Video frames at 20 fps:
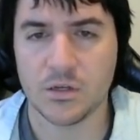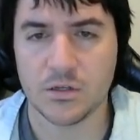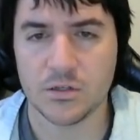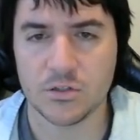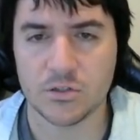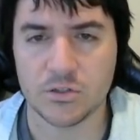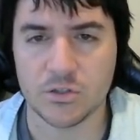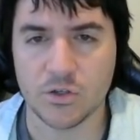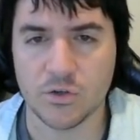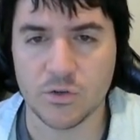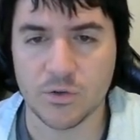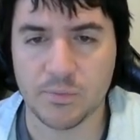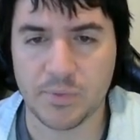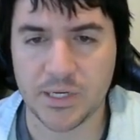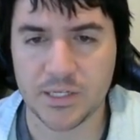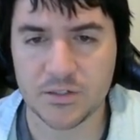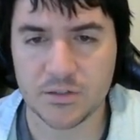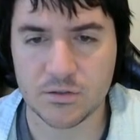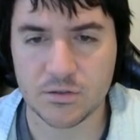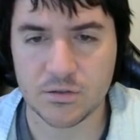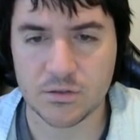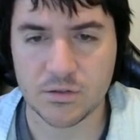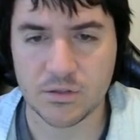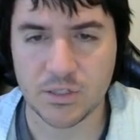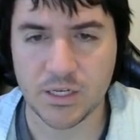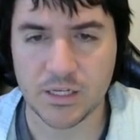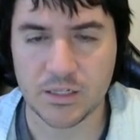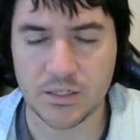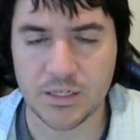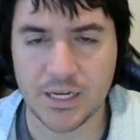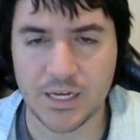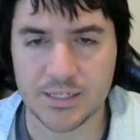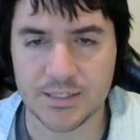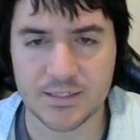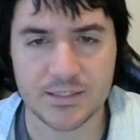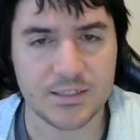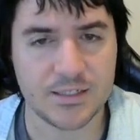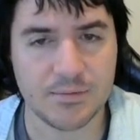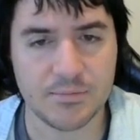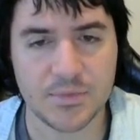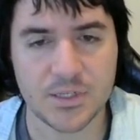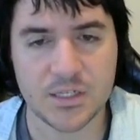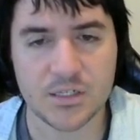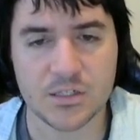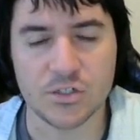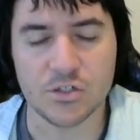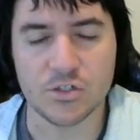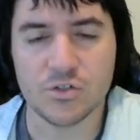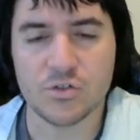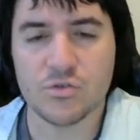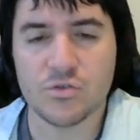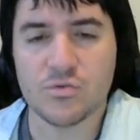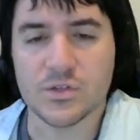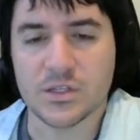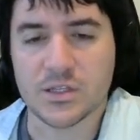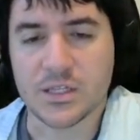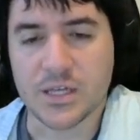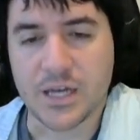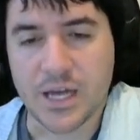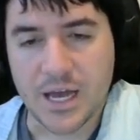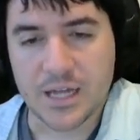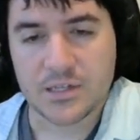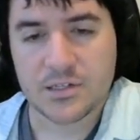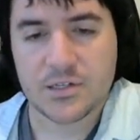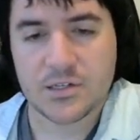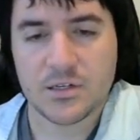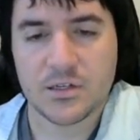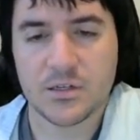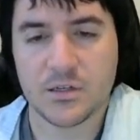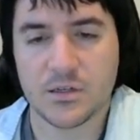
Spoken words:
So the puzzle likely has something to do with that.